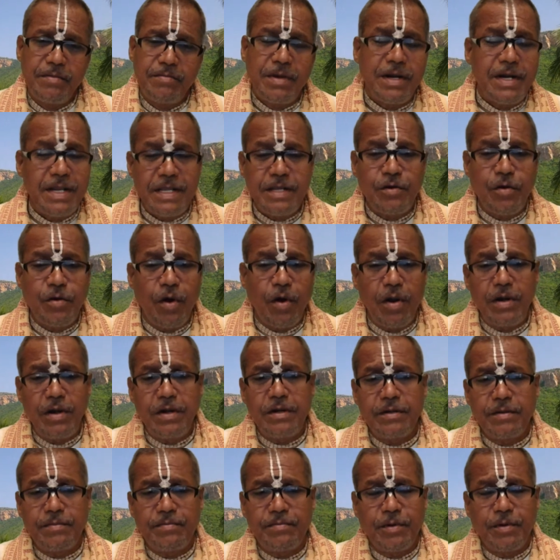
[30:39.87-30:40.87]
But he
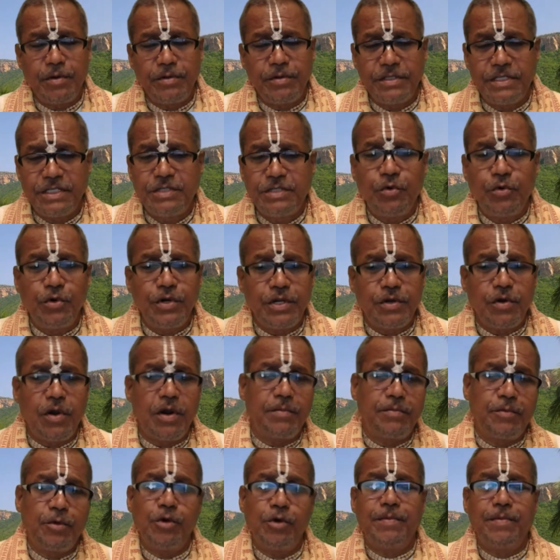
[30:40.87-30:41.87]
called, this devotee
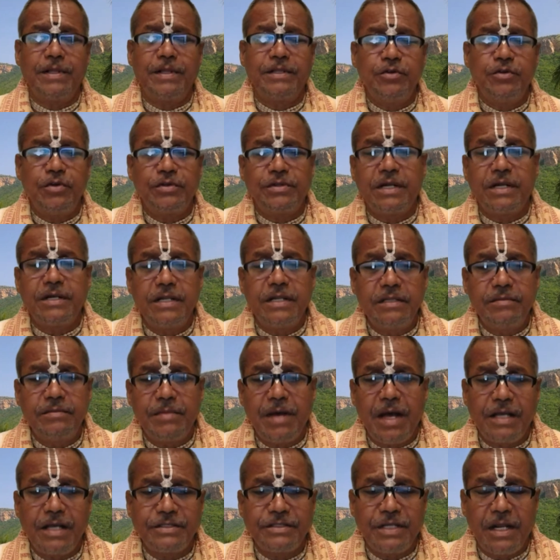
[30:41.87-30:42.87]
called Prabhupada, you are 13th
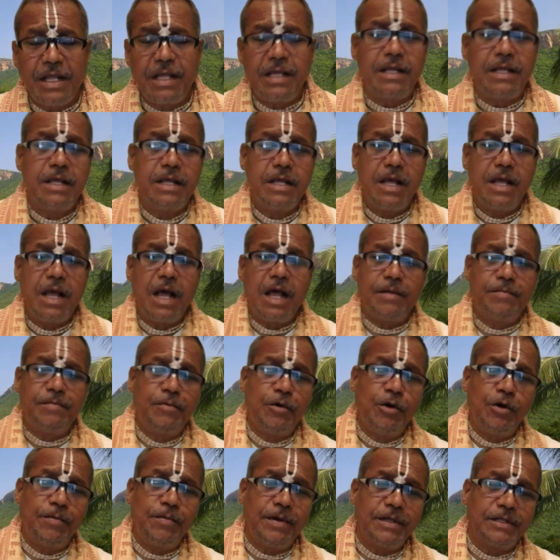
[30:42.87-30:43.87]
Mahajana, and
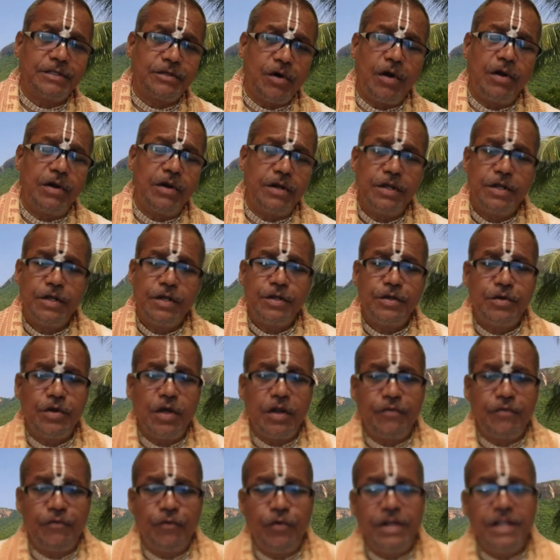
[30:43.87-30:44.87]
Prabhupada called, you
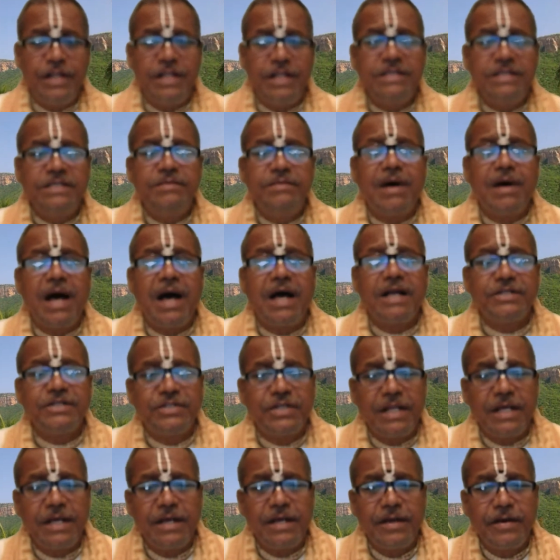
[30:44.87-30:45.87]
are 14th
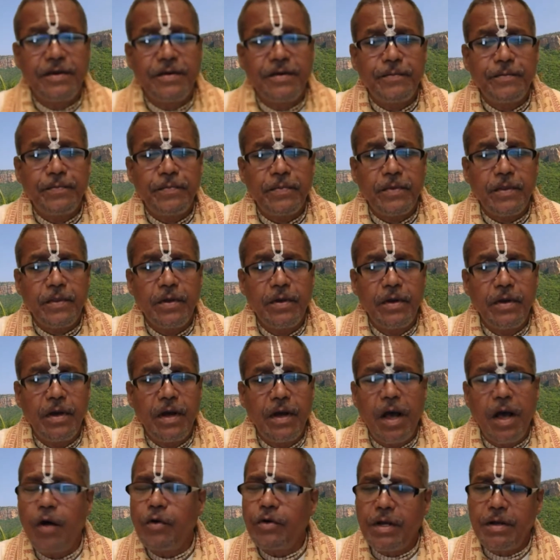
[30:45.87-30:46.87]
Mahajana.
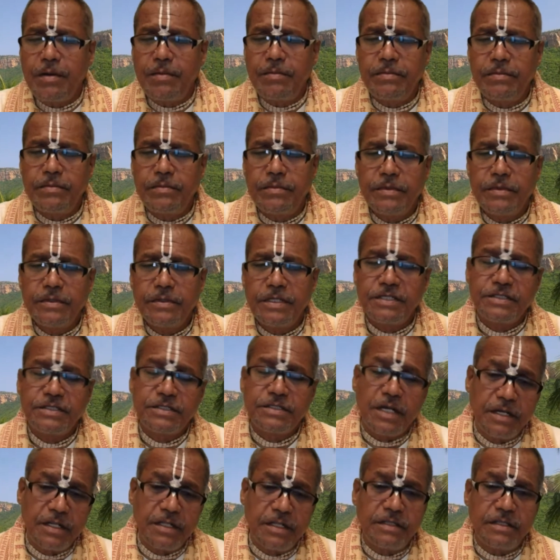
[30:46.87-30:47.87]
How come there's
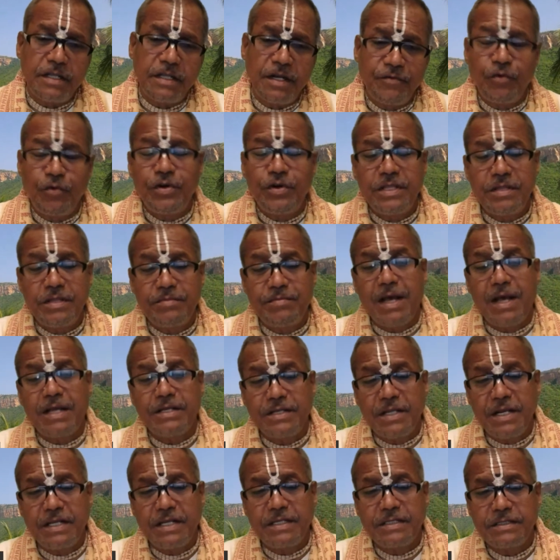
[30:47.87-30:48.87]
13th and 14th
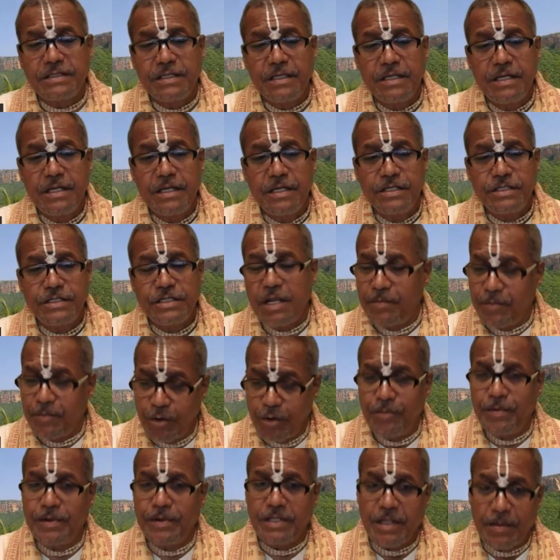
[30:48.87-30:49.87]
Mahajanas? Srila
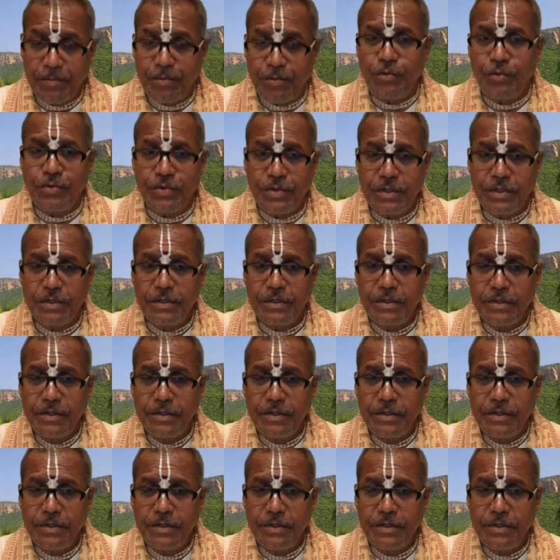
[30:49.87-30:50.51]
Prabhupada approved.